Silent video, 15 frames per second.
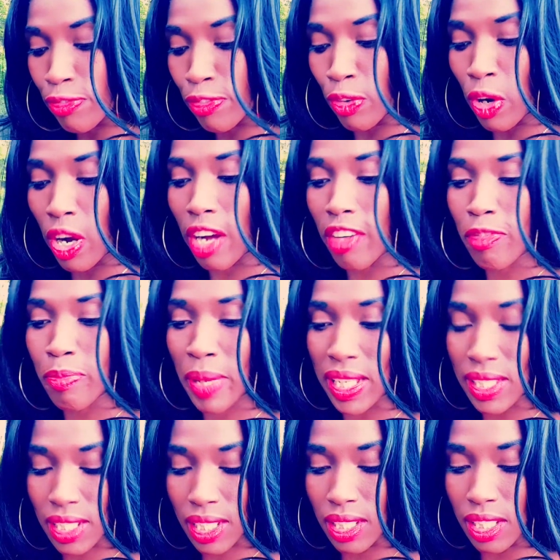Four of
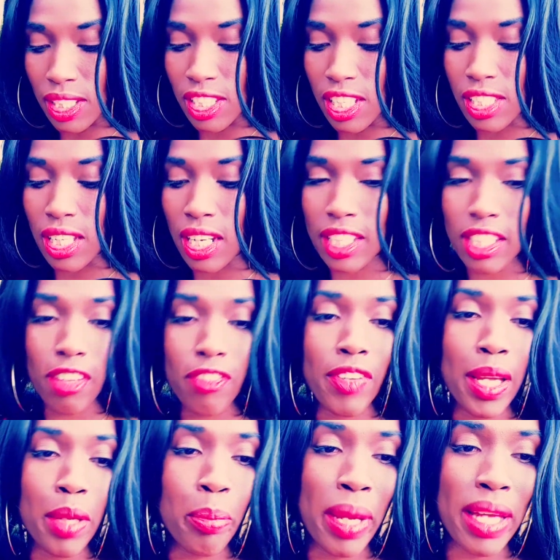Pentacles. There's a lot of
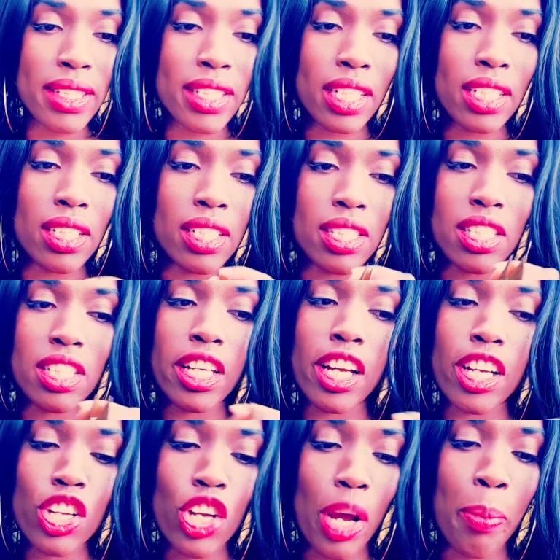pentacles here.
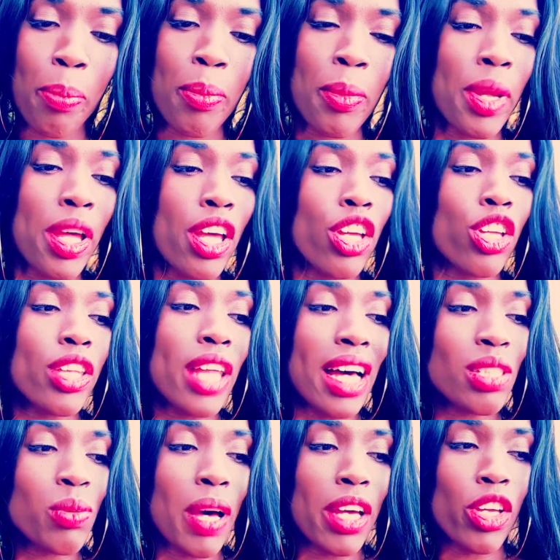You're,
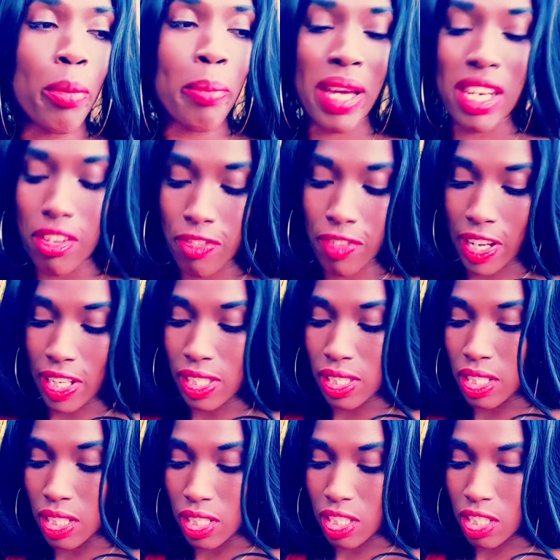that's what you're manifesting.